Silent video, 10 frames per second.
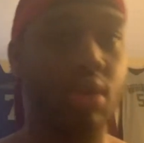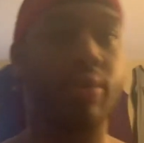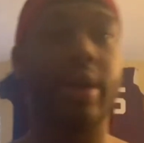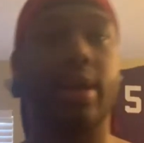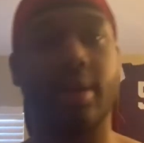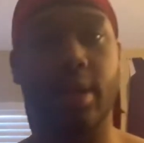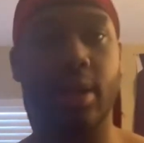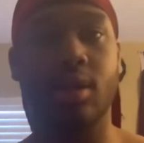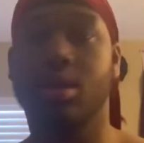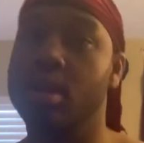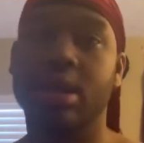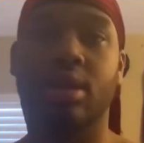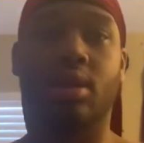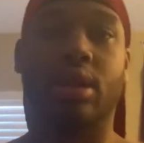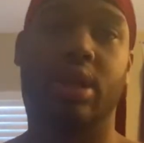Red Dead,
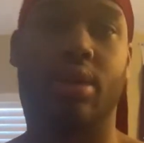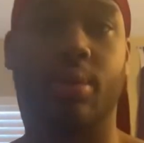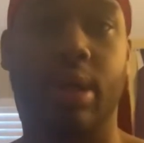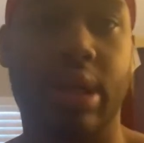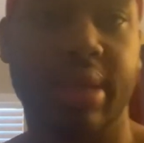they know what it is.